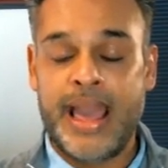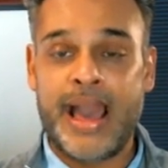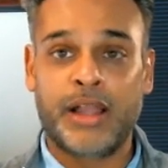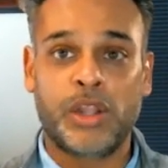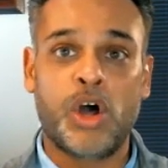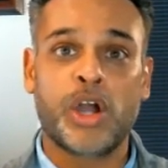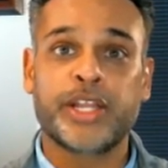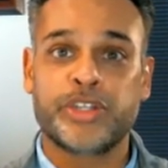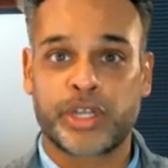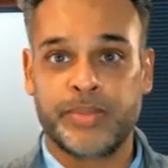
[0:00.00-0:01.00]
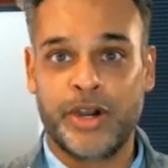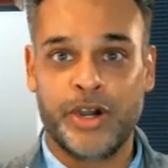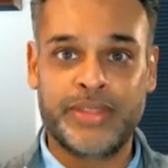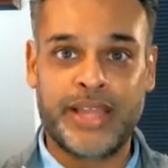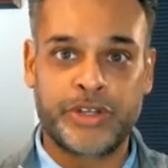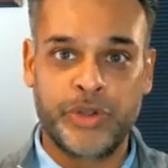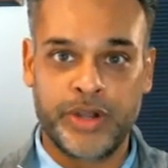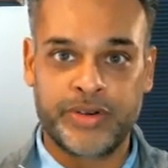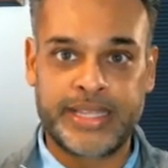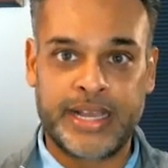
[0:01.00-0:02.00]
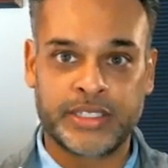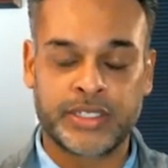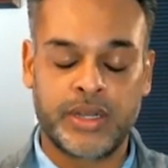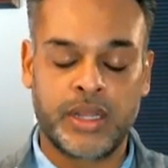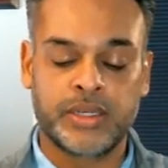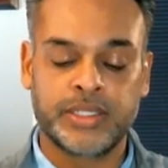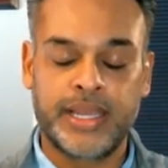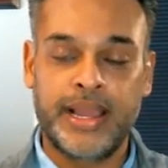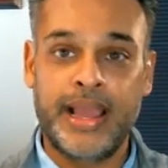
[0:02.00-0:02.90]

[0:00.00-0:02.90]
how long it took them to earn that $200,000,